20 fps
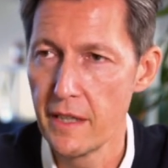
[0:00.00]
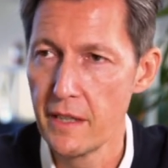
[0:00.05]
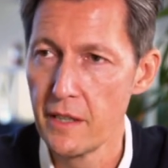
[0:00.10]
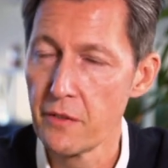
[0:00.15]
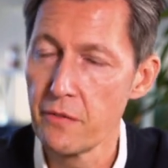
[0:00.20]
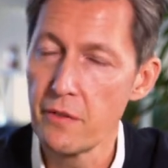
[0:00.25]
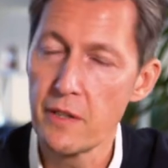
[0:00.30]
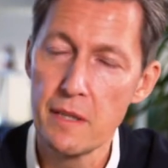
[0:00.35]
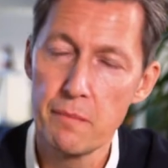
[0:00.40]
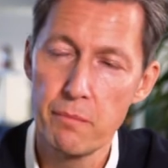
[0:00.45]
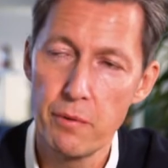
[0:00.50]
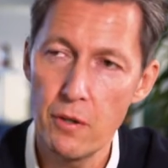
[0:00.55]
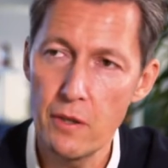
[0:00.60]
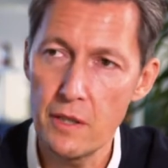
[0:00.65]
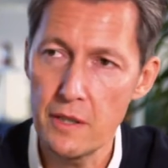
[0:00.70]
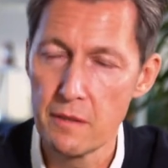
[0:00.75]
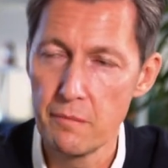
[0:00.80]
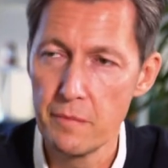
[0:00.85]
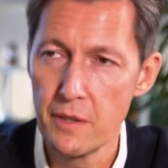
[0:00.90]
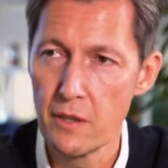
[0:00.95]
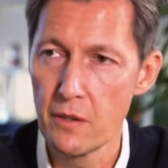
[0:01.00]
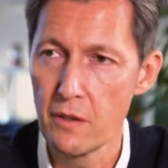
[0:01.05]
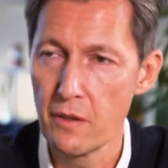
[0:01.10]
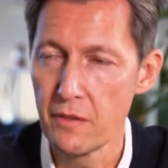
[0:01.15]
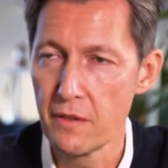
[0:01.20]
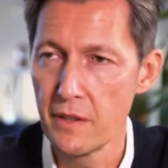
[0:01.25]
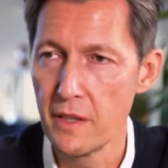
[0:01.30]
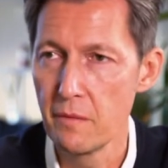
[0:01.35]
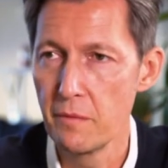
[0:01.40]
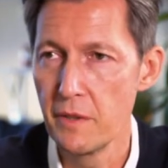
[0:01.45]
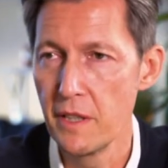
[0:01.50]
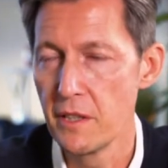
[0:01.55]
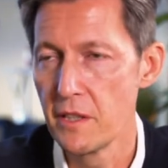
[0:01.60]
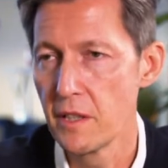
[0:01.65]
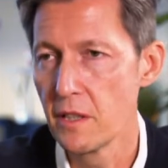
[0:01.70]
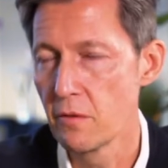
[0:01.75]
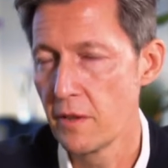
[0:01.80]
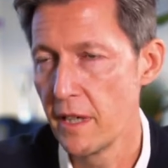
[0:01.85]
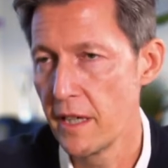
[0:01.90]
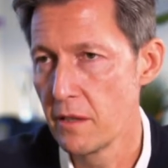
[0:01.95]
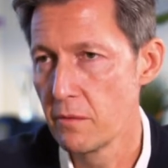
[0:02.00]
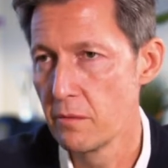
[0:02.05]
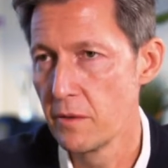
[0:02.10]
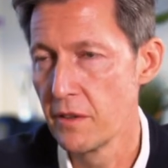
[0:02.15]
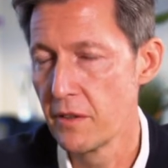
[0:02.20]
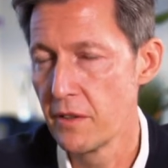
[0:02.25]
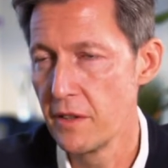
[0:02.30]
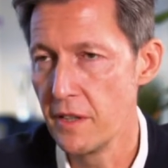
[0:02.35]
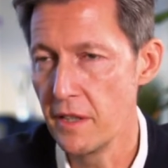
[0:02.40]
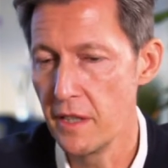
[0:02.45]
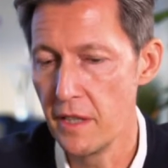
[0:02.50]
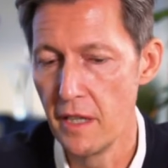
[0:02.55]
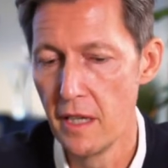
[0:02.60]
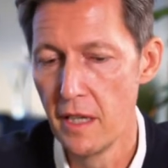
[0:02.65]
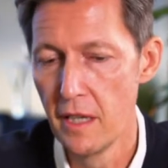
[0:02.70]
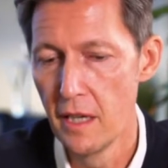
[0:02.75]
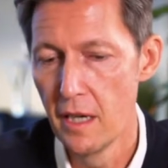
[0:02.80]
And it's very important because then we integrate with the